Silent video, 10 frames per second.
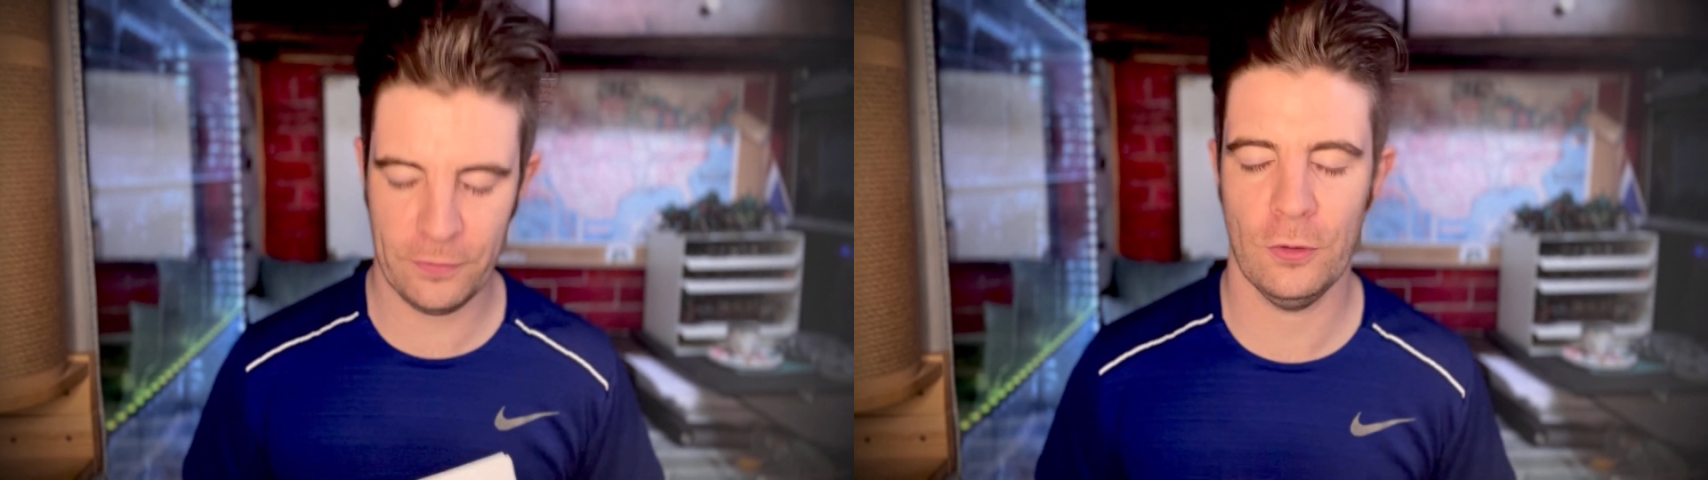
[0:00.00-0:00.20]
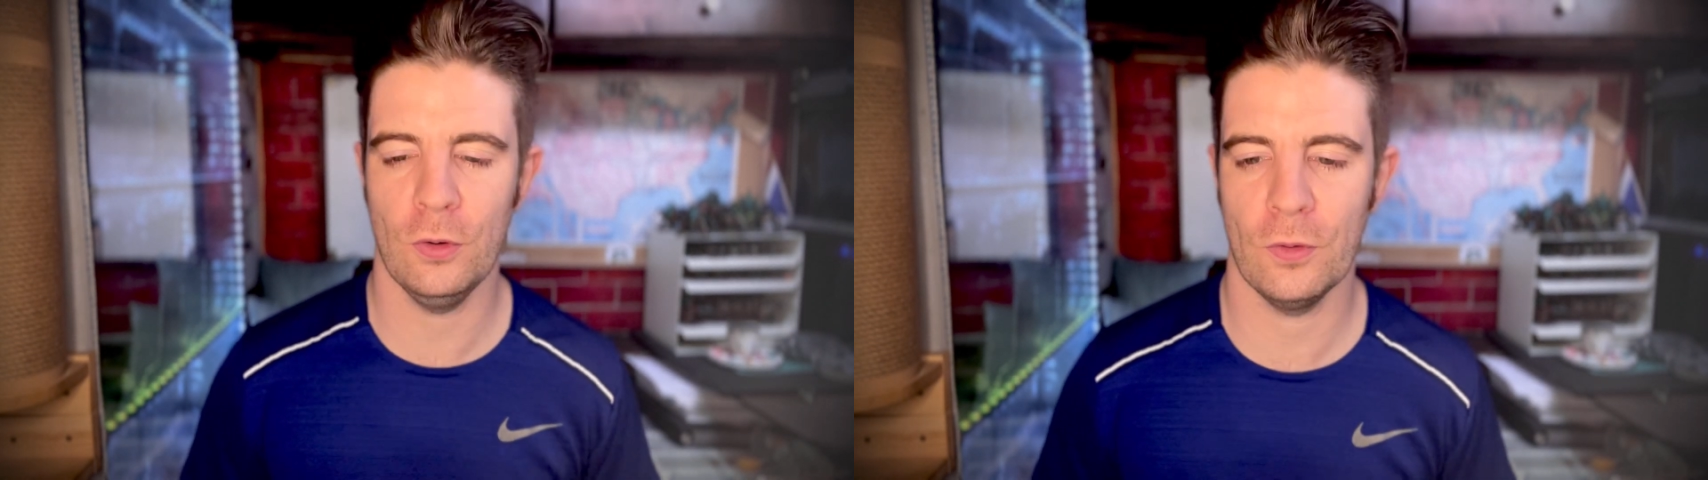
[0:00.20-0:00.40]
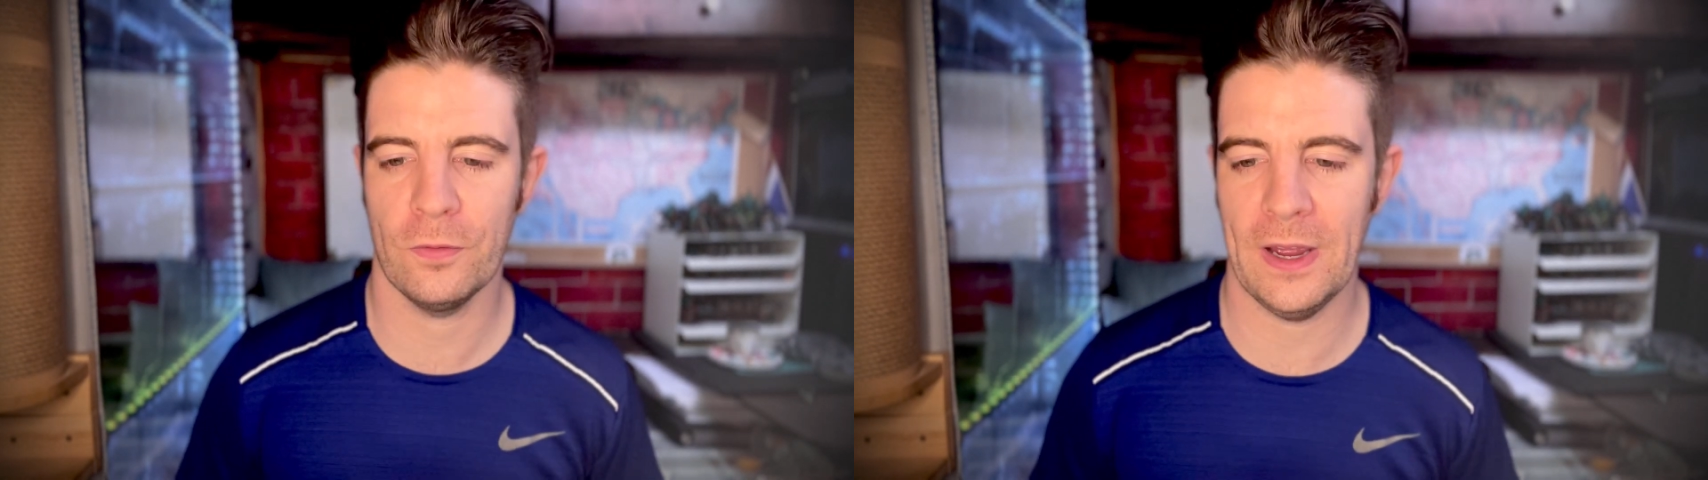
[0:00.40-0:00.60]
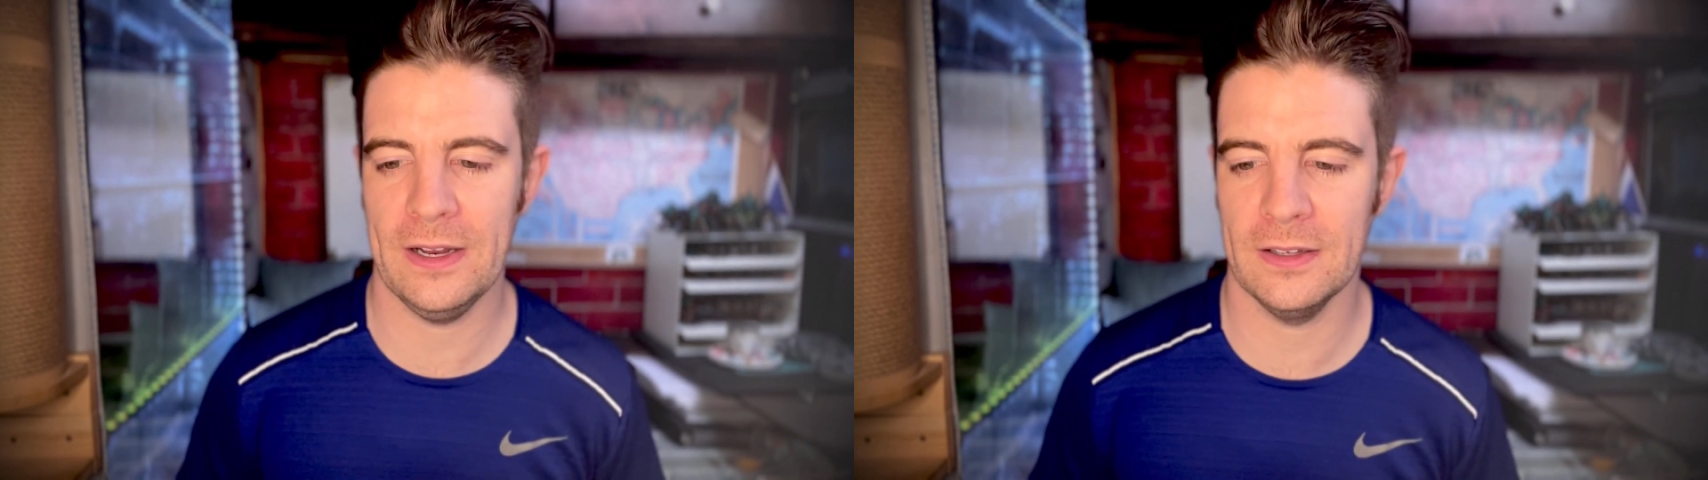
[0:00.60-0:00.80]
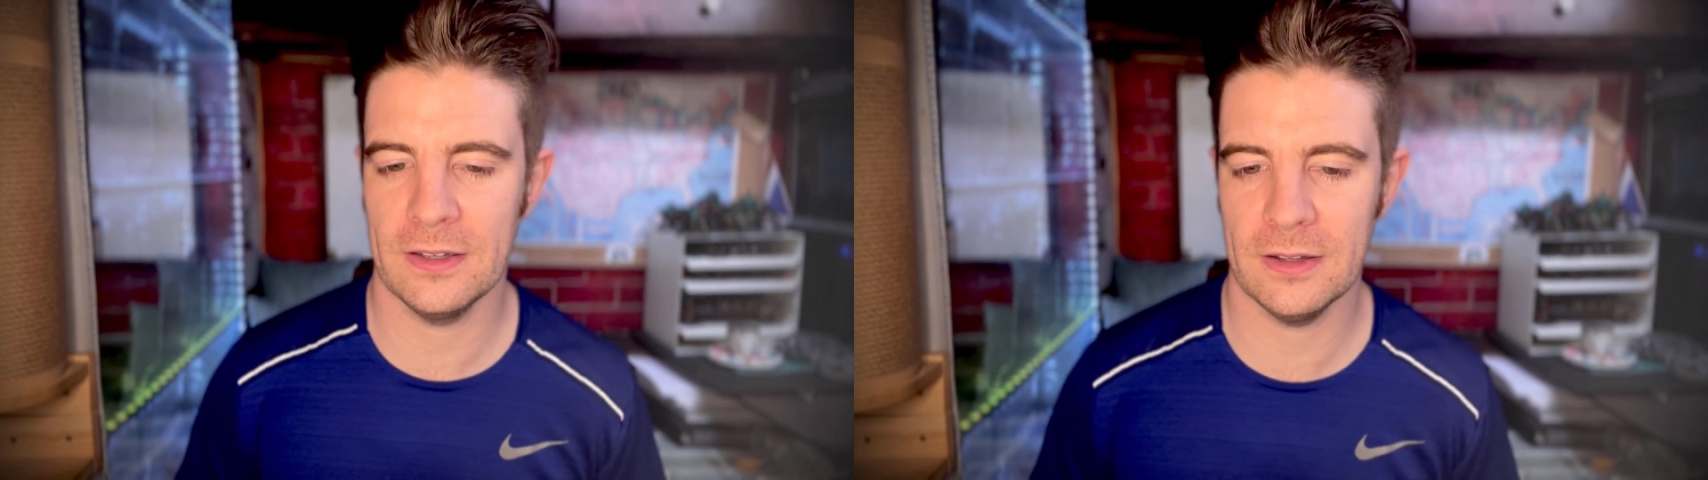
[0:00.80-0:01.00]
If you
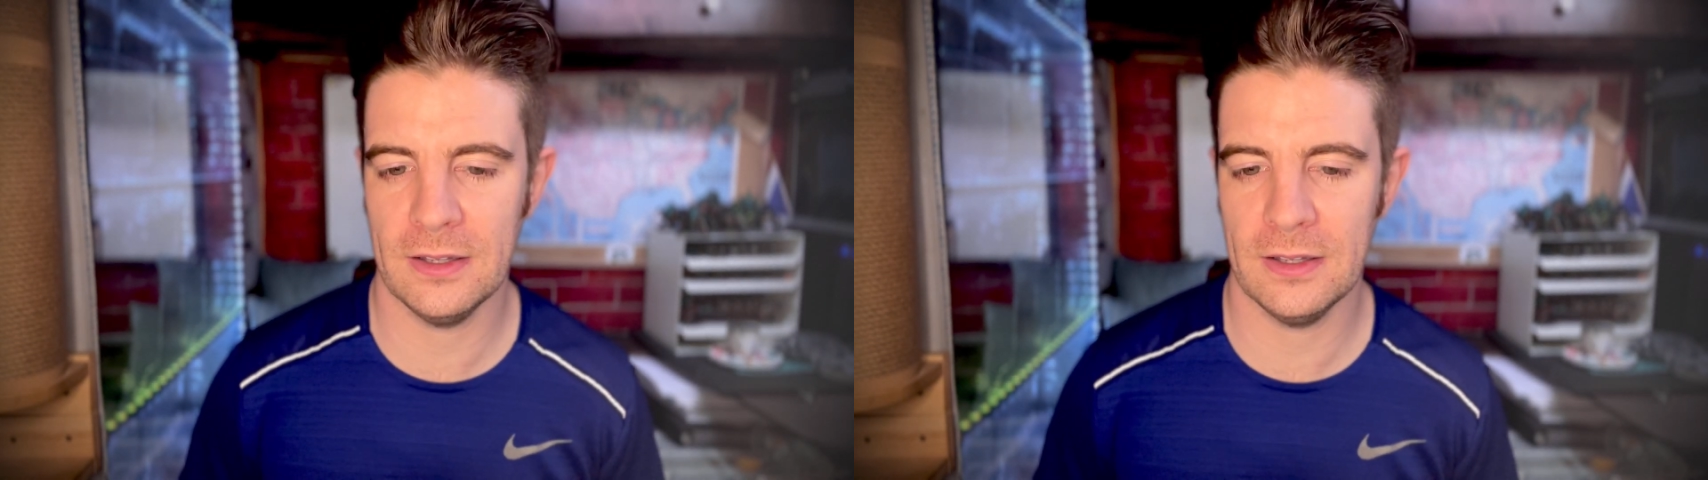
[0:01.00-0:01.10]
find